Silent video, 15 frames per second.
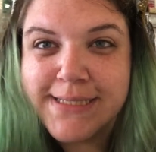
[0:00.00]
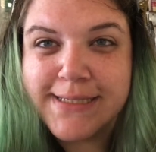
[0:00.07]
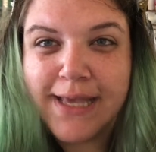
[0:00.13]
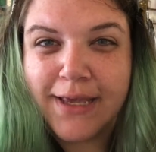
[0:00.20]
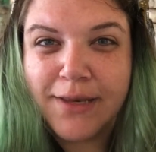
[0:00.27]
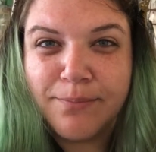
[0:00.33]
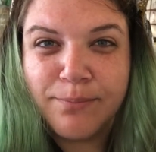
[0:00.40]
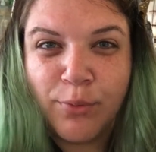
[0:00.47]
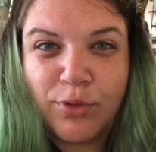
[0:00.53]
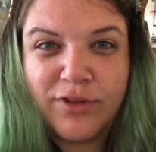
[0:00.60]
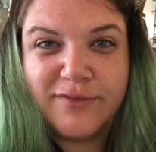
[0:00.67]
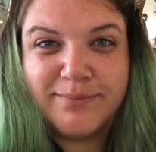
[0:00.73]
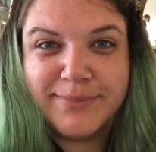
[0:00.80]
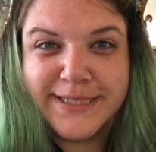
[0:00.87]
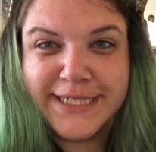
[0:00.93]
Second bowl
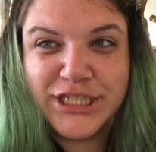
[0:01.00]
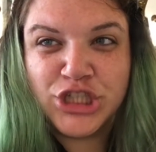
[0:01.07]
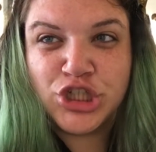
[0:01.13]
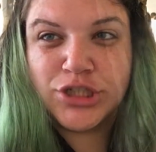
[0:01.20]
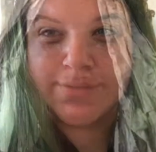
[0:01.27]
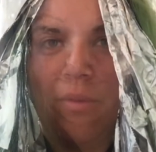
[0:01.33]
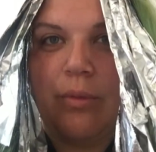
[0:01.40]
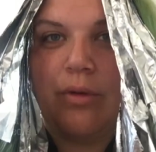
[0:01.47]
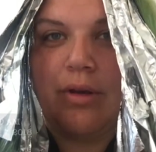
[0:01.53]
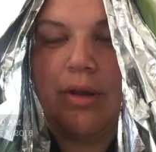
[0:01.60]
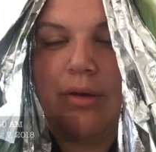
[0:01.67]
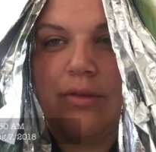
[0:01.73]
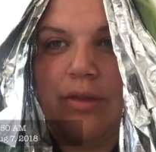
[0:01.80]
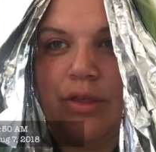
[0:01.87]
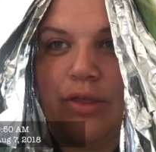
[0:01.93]
of bleach. We're
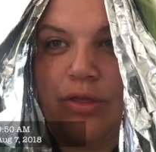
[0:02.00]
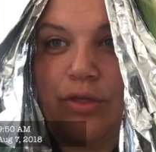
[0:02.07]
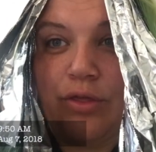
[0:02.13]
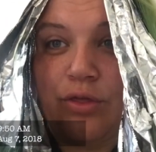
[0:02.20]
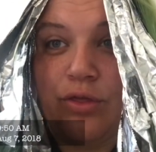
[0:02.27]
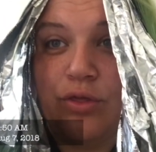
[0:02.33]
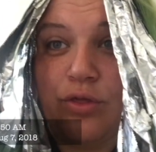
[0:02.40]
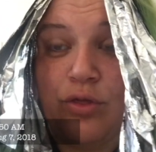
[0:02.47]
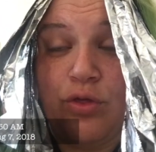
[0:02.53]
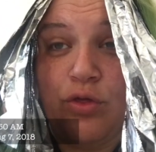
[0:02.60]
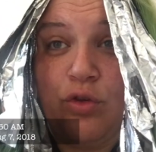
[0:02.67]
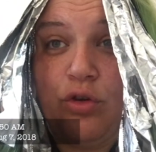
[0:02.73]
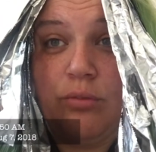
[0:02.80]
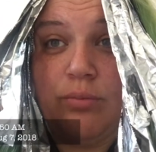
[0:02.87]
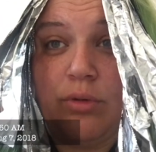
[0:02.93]
now on the
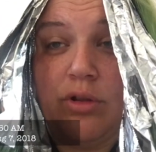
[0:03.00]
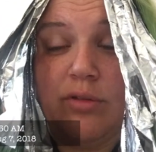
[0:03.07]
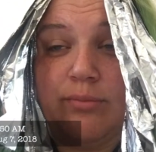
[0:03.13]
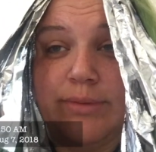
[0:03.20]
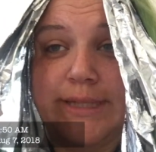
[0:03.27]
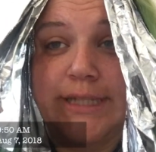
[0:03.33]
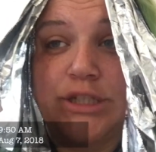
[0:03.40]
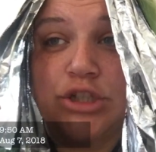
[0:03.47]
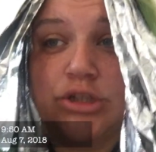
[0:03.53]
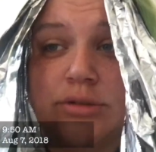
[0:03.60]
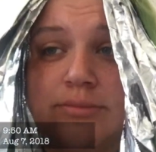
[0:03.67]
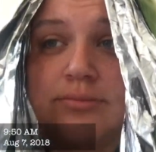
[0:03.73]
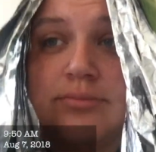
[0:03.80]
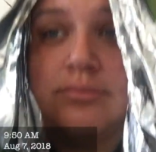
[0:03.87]
third bowl of bleach.